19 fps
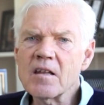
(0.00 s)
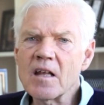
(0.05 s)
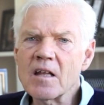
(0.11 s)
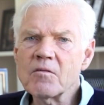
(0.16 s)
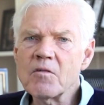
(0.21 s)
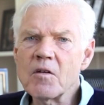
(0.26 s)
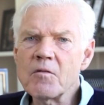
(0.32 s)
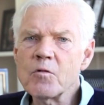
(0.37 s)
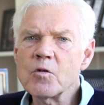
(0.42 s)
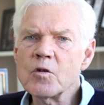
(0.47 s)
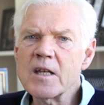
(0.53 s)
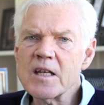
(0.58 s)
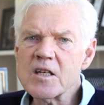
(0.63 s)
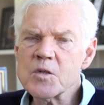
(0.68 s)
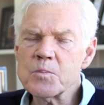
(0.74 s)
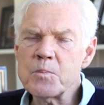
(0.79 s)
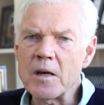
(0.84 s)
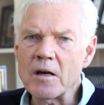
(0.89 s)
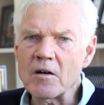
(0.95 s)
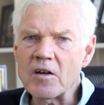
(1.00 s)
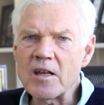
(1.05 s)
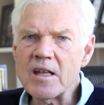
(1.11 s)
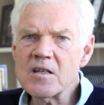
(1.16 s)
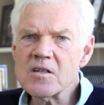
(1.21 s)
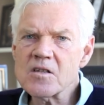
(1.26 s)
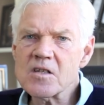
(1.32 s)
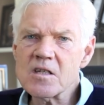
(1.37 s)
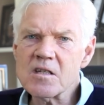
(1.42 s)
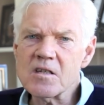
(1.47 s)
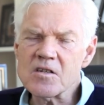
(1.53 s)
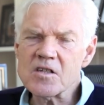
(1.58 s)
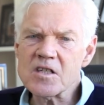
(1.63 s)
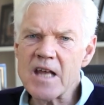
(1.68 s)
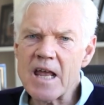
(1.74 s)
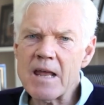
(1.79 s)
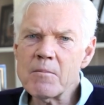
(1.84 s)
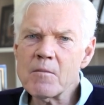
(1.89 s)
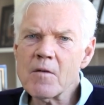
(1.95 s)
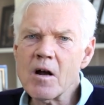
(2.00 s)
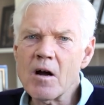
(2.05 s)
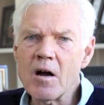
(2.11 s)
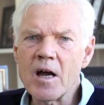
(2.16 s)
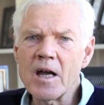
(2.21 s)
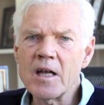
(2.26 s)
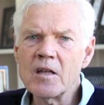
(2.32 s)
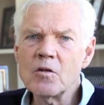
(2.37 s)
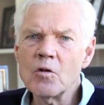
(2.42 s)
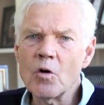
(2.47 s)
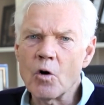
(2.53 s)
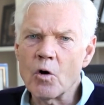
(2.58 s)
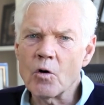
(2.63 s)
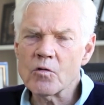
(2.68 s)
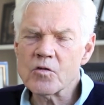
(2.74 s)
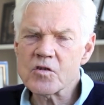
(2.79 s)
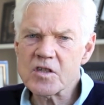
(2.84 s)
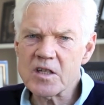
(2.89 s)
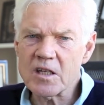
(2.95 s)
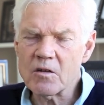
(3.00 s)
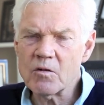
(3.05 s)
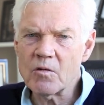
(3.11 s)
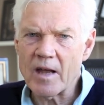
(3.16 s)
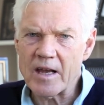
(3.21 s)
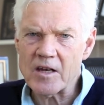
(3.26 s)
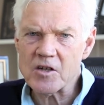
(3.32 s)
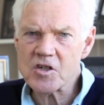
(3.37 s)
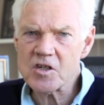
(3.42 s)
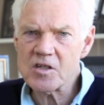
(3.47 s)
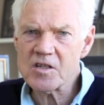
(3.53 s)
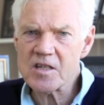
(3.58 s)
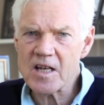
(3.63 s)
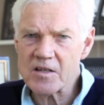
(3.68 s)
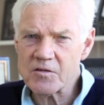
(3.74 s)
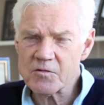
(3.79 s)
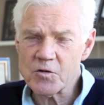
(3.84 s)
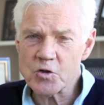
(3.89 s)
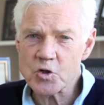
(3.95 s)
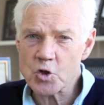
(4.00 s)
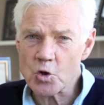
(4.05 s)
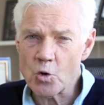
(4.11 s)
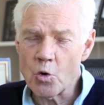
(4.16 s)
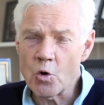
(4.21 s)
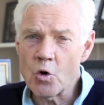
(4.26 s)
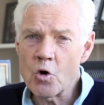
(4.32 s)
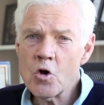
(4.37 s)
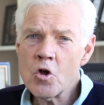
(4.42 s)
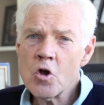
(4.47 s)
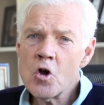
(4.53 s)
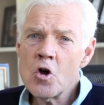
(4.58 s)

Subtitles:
that we would experience the same kind of situations as we saw